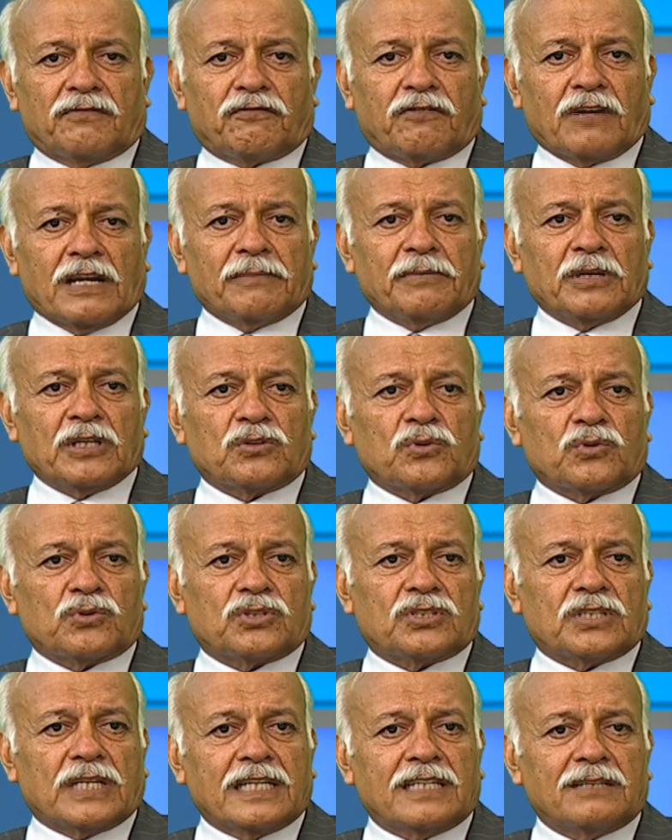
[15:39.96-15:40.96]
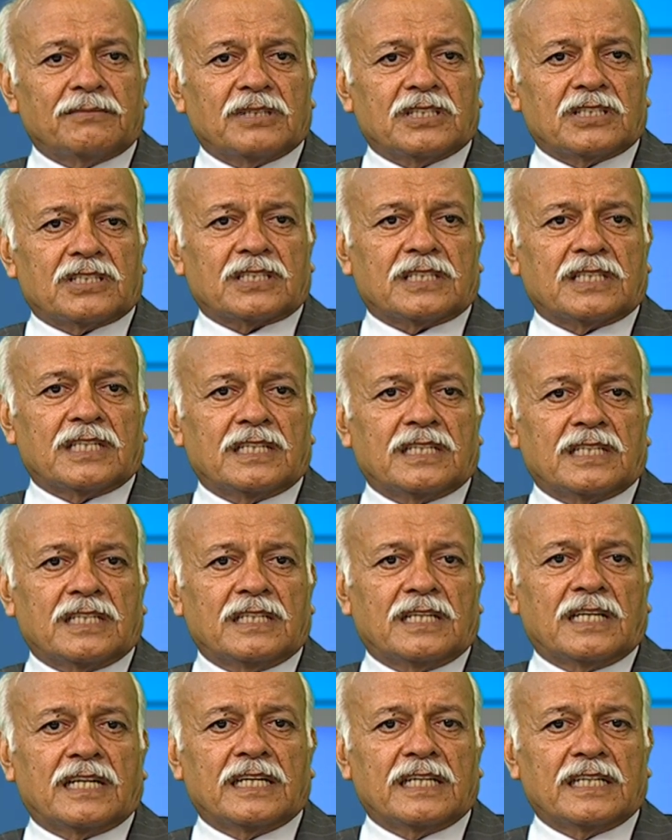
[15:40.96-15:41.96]
flaming those sentiments in
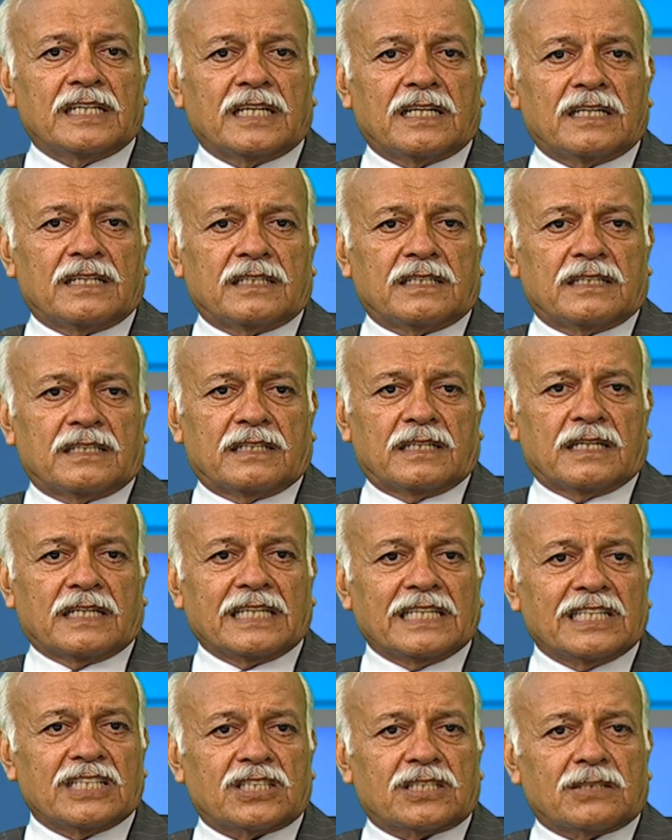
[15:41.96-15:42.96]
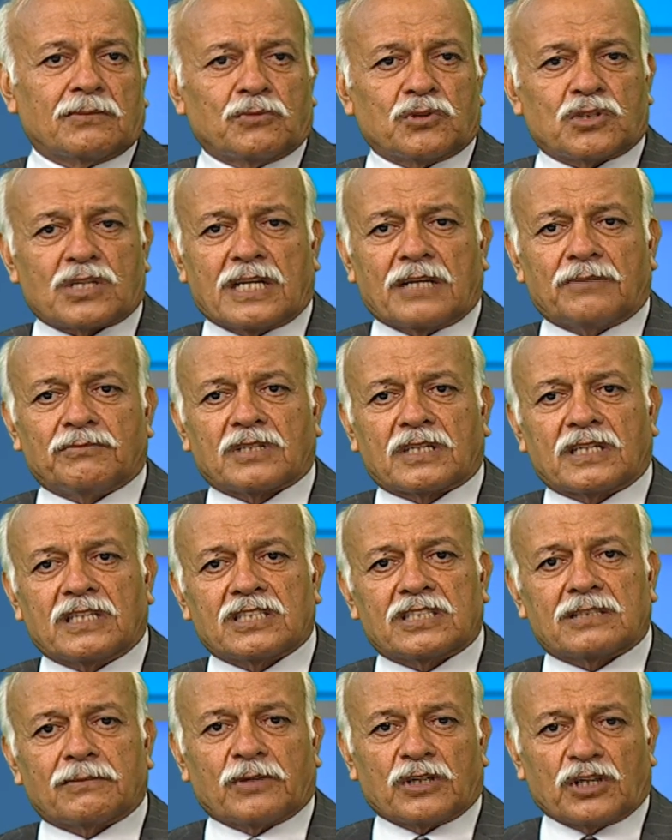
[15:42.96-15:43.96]
India against the Muslims,
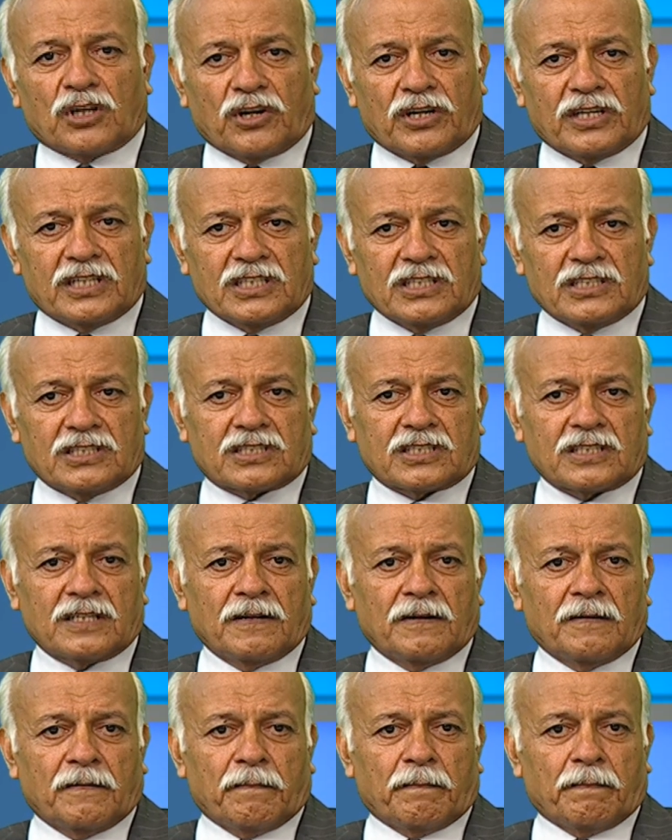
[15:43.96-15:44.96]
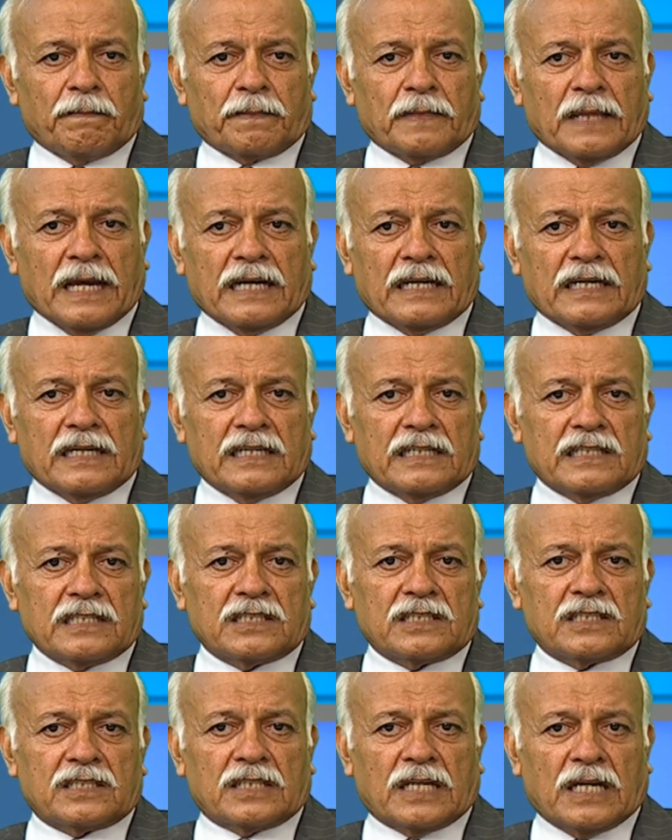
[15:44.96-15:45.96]
against the minorities, that it
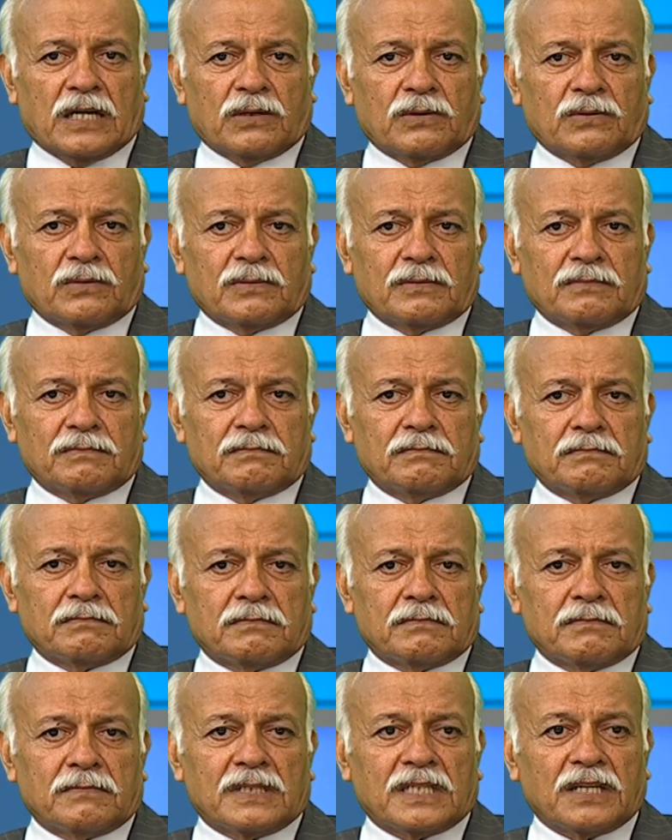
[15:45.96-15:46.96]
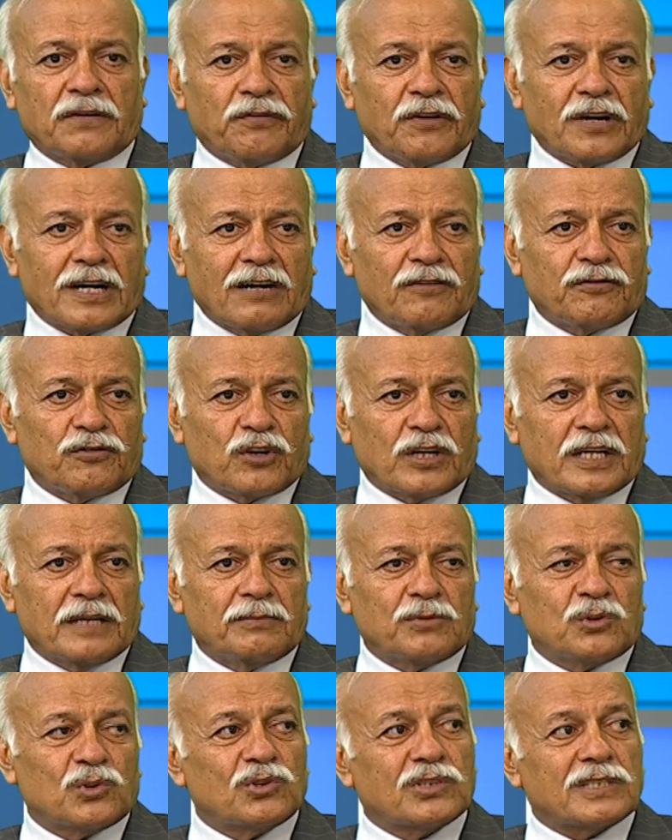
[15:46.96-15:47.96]
is now difficult for
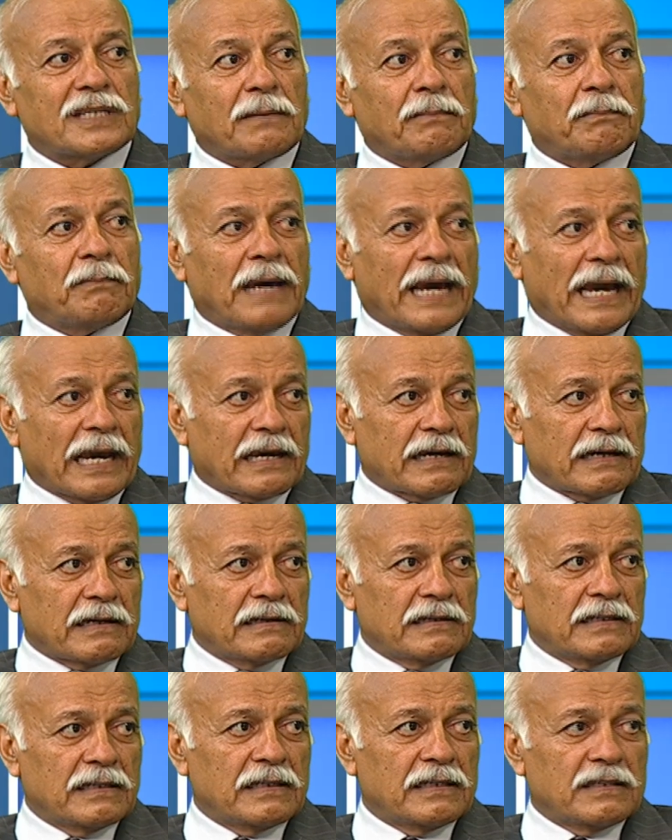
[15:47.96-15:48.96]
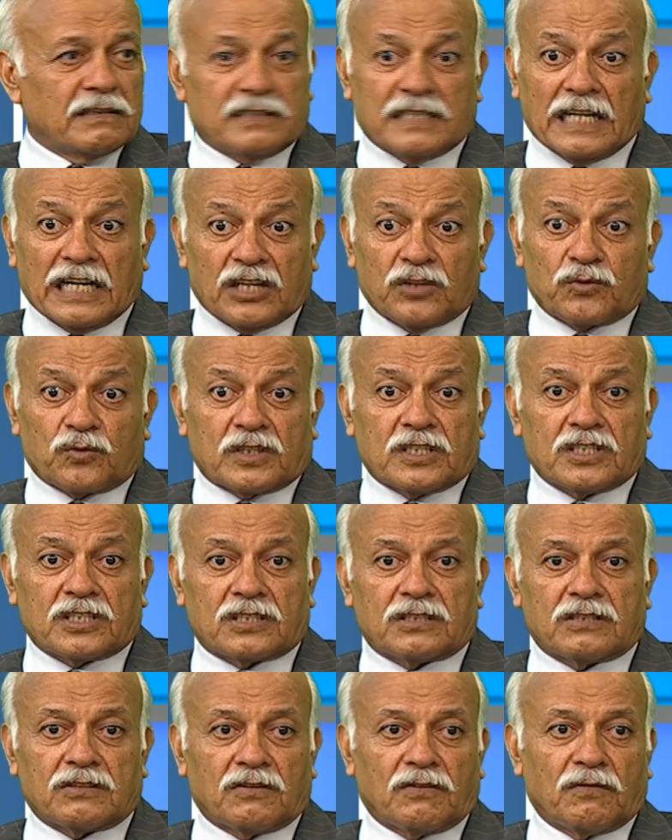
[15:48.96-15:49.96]
him to step back. That is what
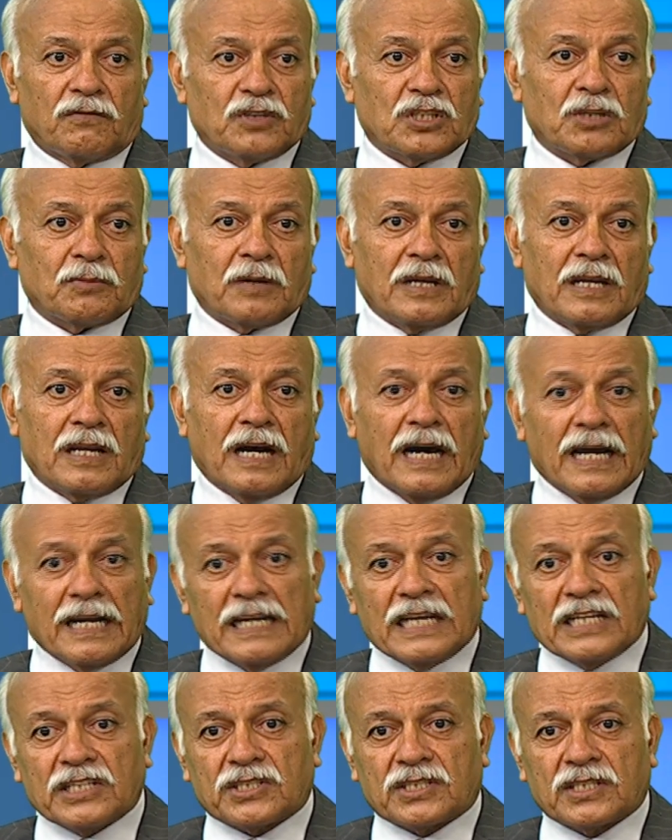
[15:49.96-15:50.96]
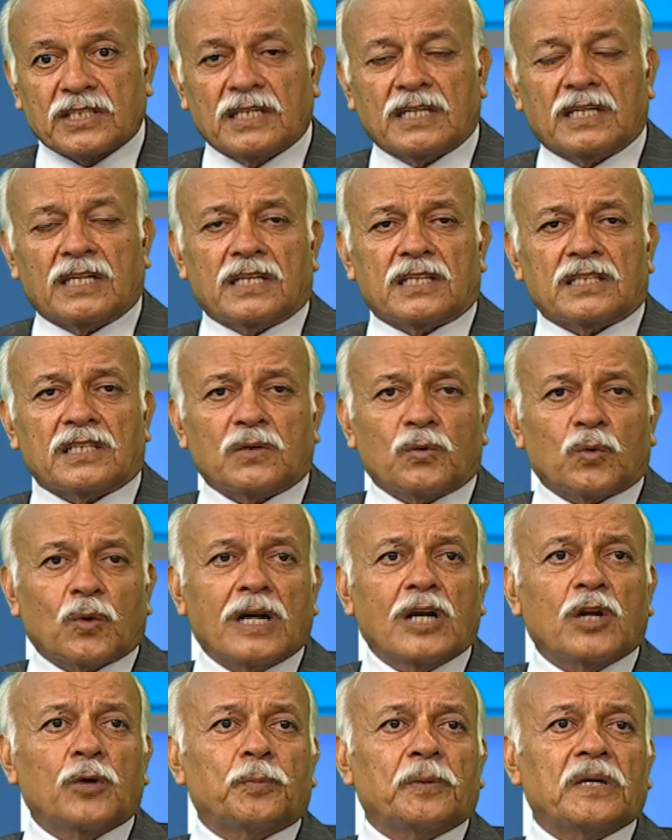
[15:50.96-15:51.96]
is visible, unless the
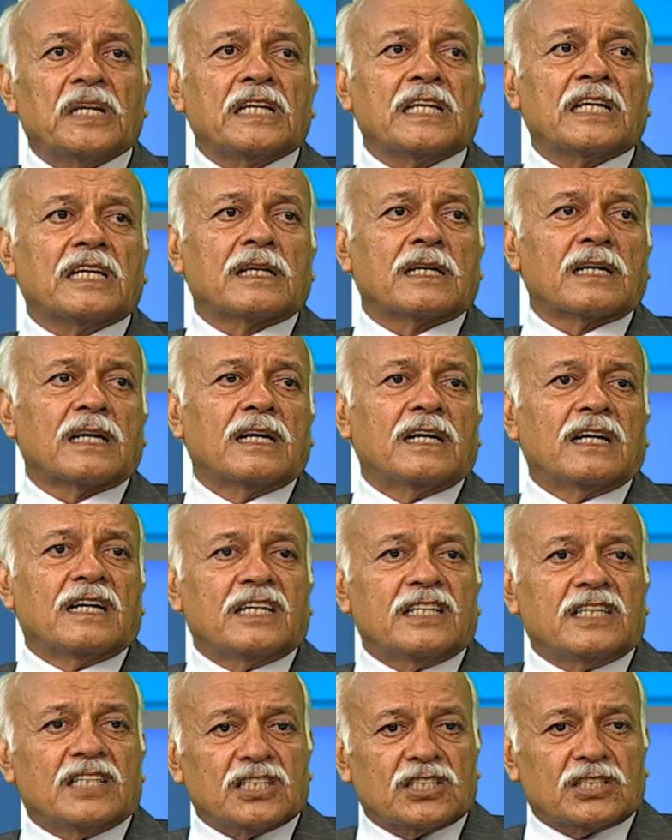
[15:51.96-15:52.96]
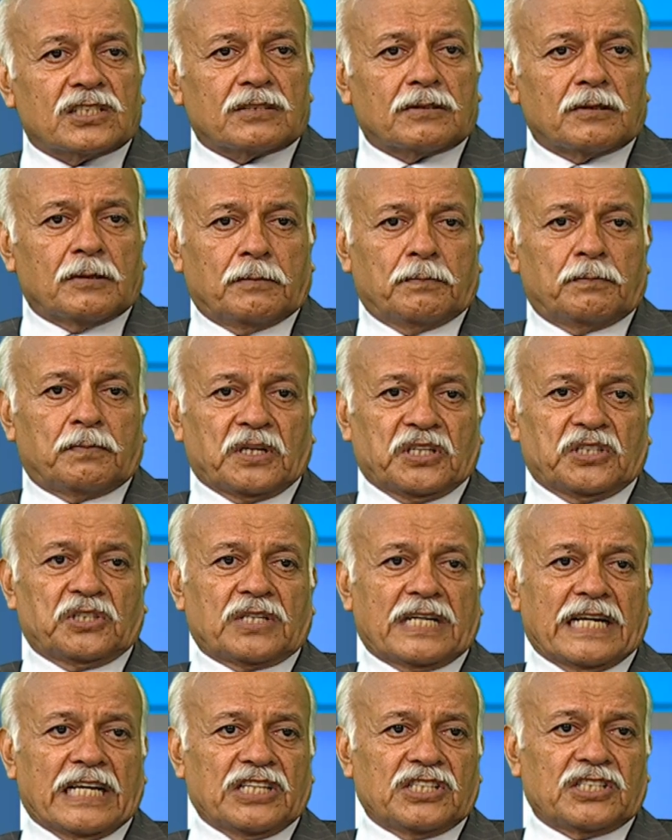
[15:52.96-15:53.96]
world opinion does
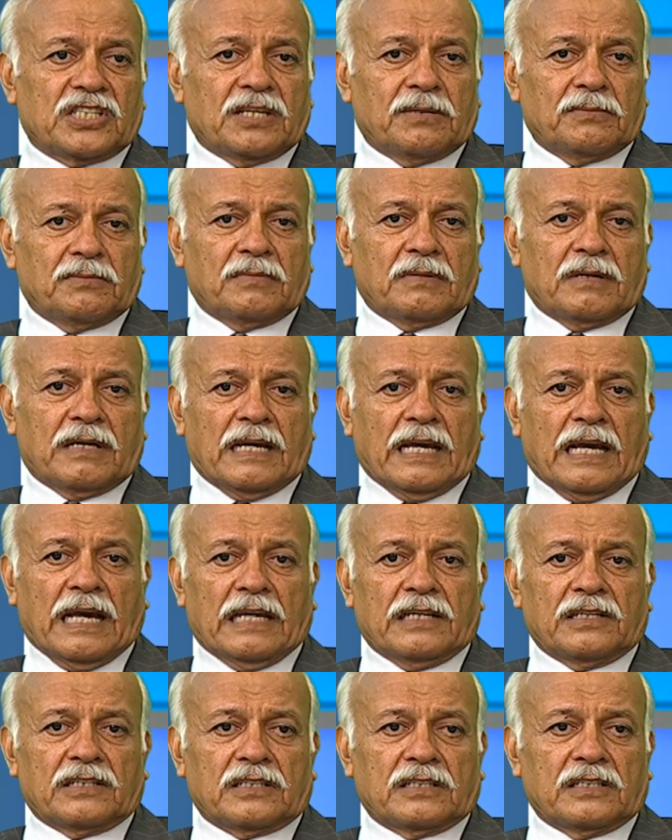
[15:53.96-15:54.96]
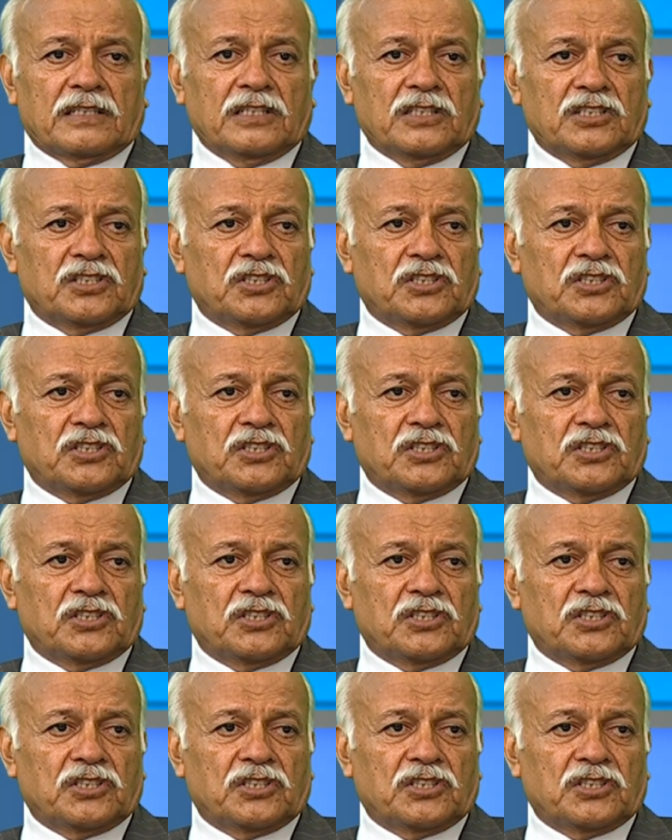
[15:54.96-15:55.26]
pressurize him and he